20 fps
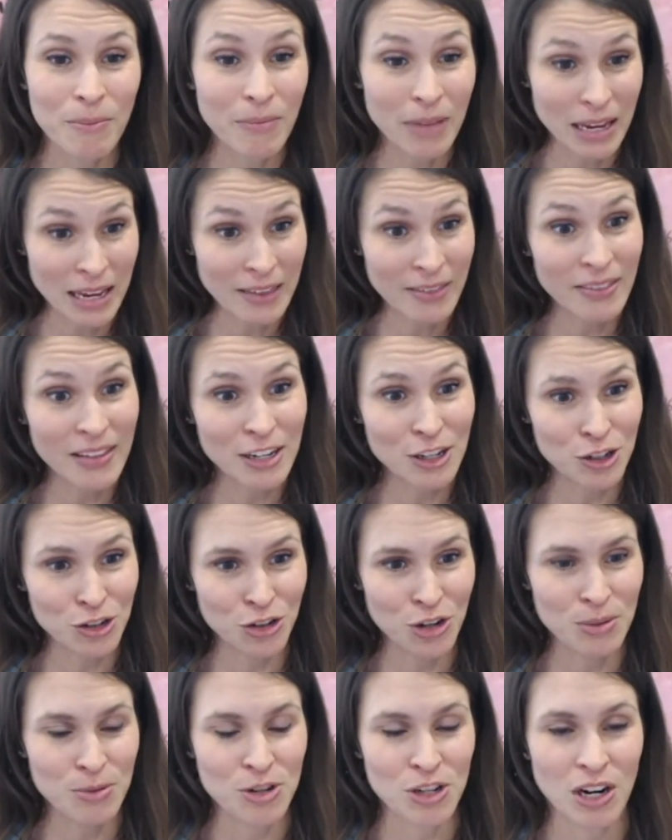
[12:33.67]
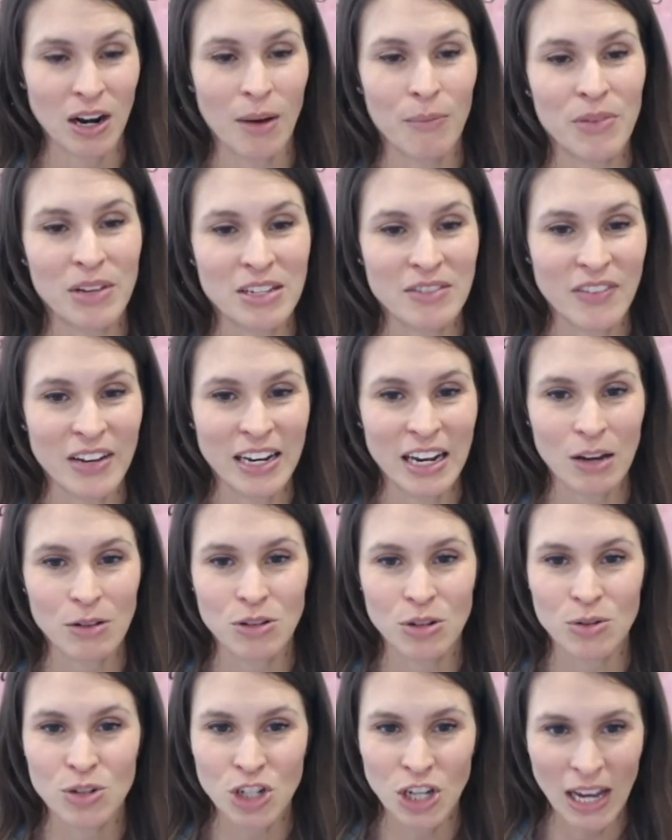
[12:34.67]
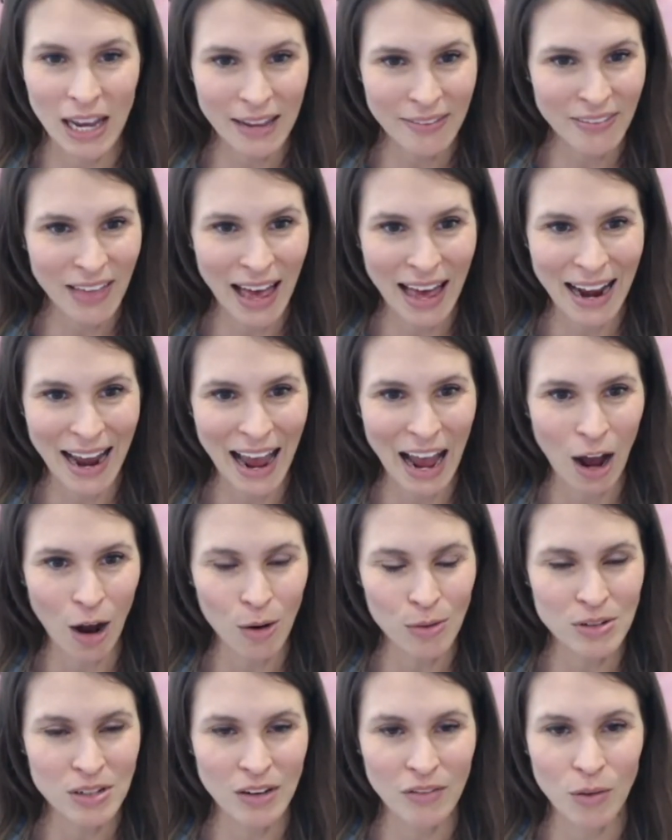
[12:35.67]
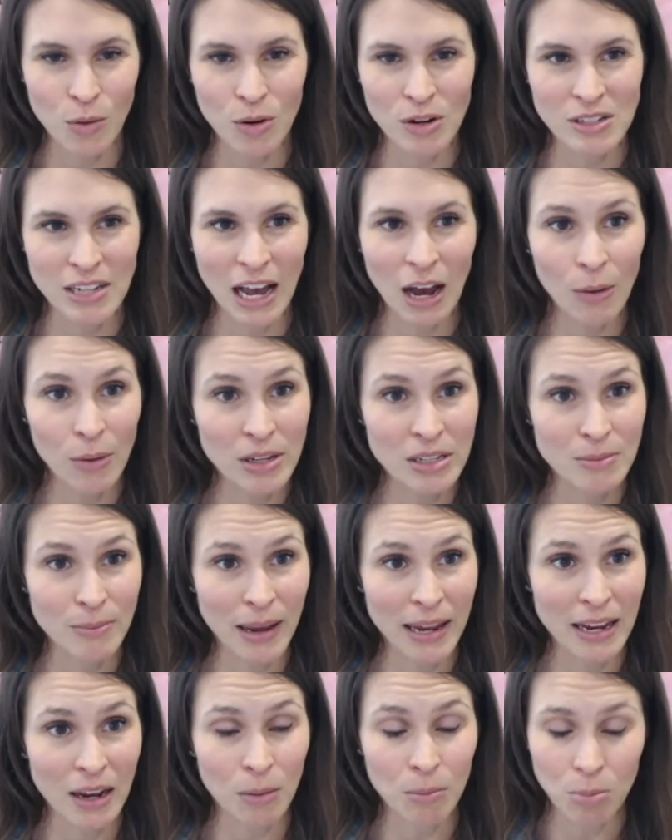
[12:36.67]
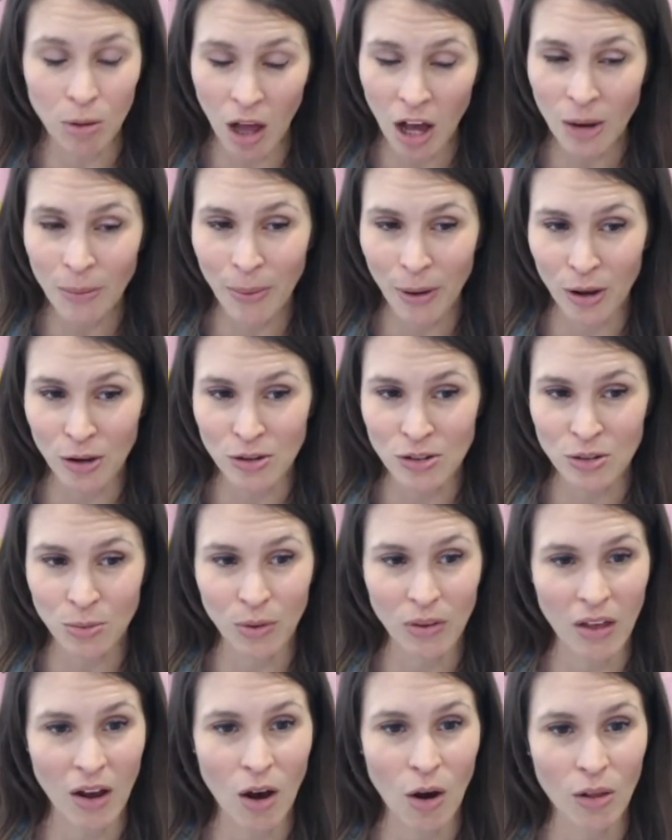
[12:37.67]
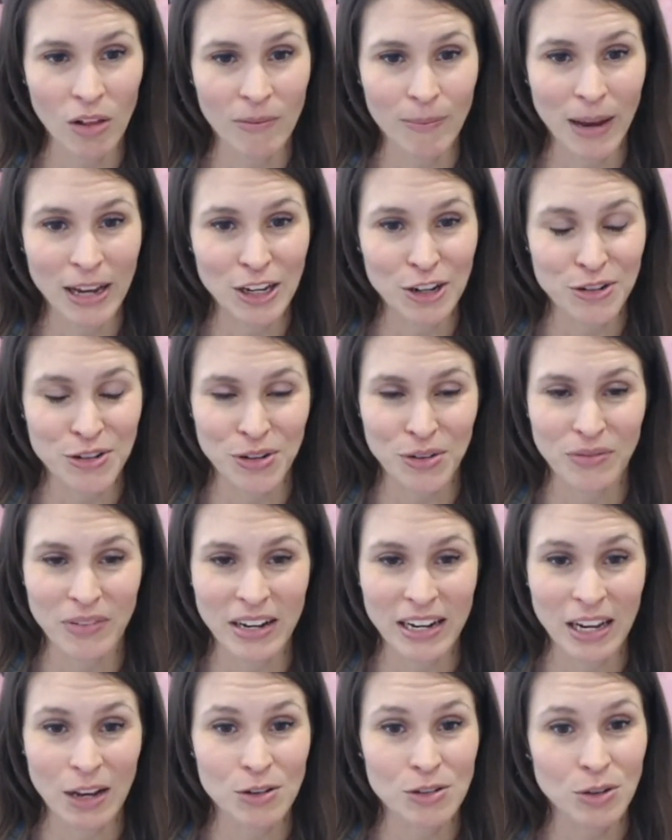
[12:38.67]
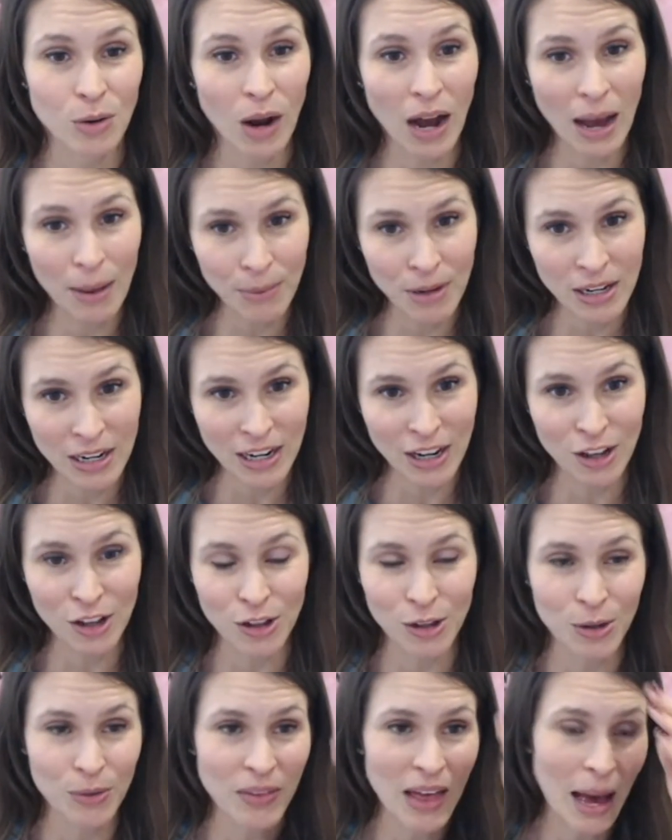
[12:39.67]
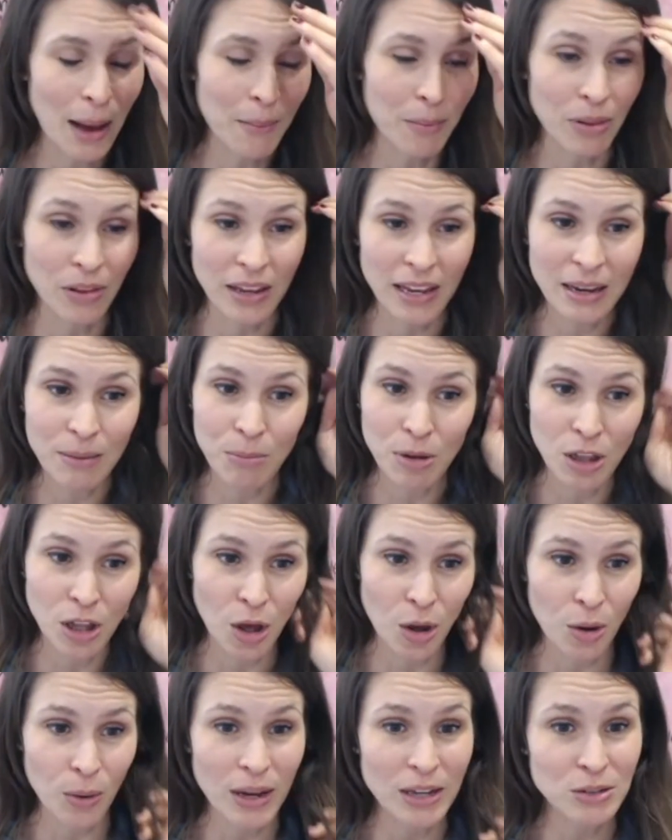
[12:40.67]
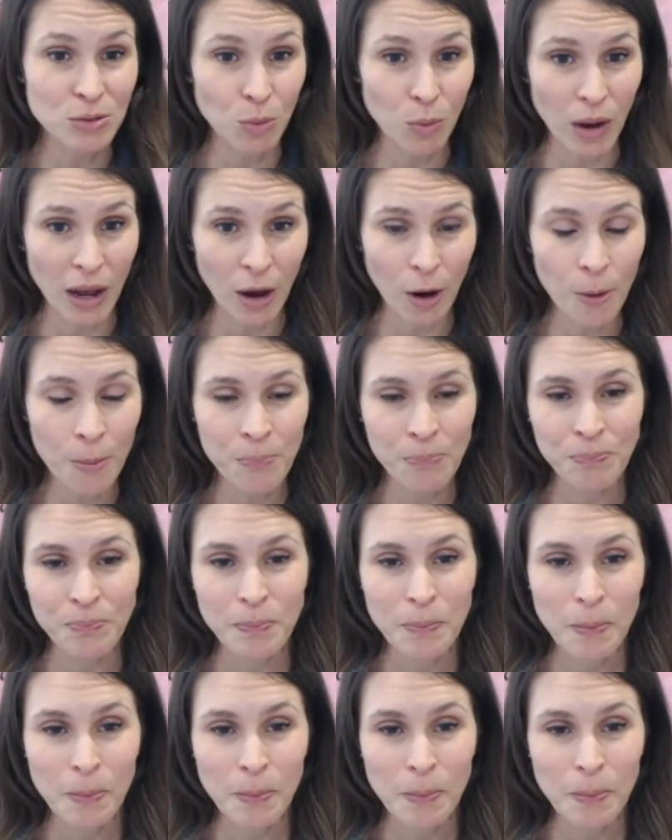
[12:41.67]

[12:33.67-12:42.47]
in the description of this video. So check that out. Of course, I always make a blog post with all of my YouTube videos. So I'm going to include that link below as well.